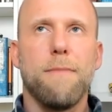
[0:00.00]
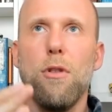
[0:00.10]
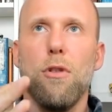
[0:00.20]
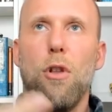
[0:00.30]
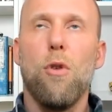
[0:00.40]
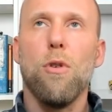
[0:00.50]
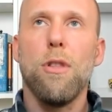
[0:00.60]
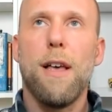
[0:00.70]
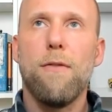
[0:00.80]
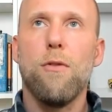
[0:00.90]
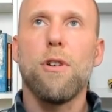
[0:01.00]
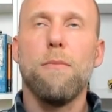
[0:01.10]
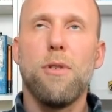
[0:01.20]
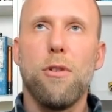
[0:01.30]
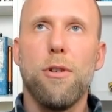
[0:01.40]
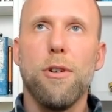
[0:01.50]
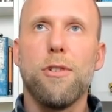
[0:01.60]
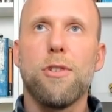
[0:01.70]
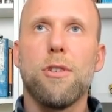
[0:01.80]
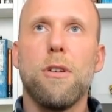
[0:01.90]
lower level
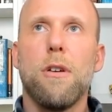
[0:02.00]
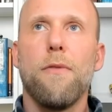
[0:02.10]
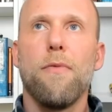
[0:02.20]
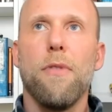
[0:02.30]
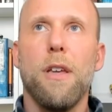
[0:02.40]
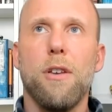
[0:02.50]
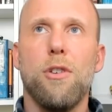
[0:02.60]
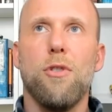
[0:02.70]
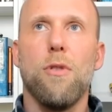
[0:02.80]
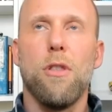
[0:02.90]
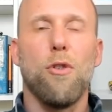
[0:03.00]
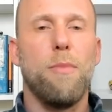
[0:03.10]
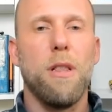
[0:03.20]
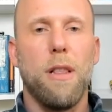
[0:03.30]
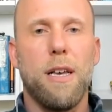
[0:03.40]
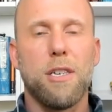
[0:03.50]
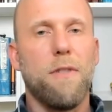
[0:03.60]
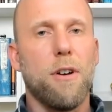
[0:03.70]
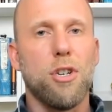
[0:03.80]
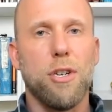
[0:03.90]
computers that do a little bit less
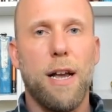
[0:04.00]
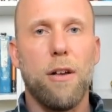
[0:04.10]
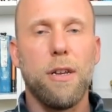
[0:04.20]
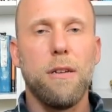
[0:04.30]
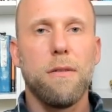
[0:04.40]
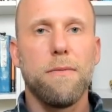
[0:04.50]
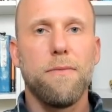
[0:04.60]
functionality